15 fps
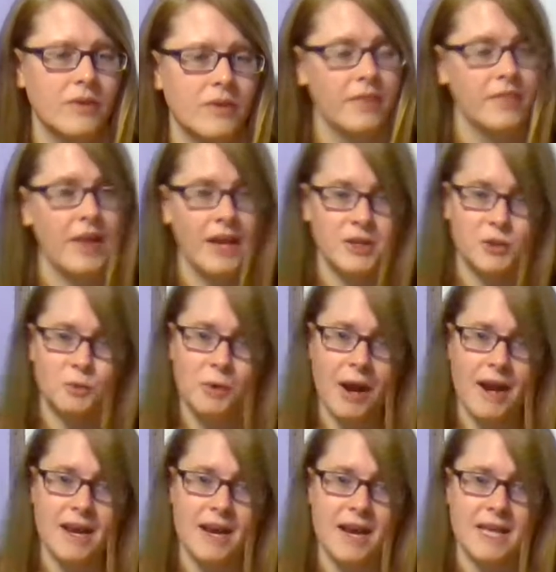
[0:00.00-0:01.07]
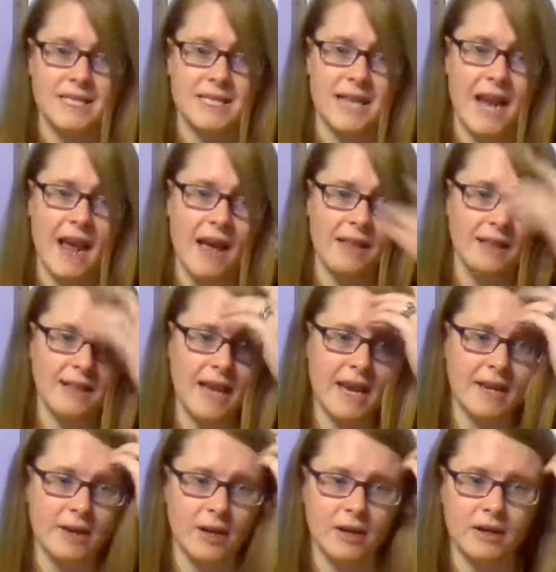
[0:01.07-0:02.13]
That's right, it's an
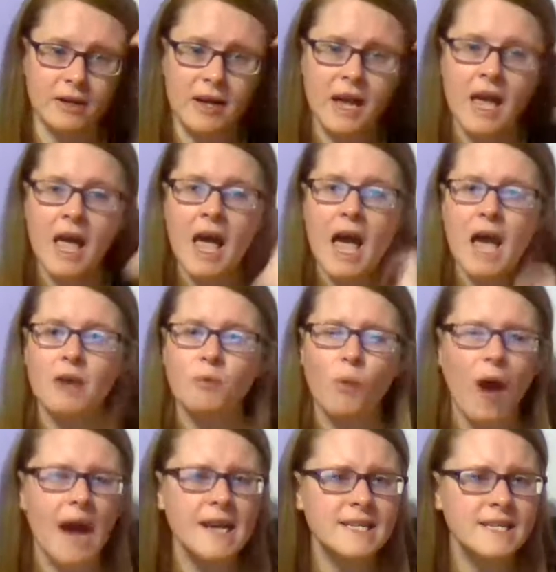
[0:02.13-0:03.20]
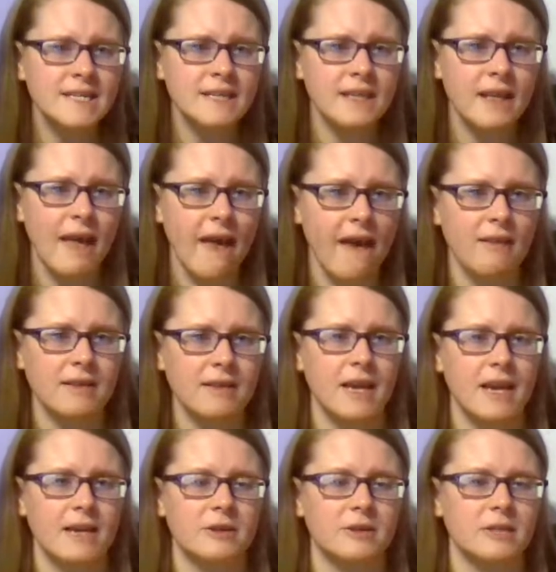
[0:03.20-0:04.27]
alligator. And why didn't the
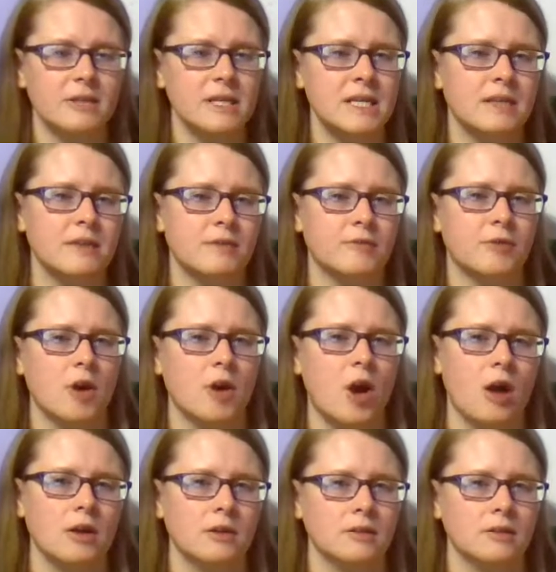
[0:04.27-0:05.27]
alligator eat the frog?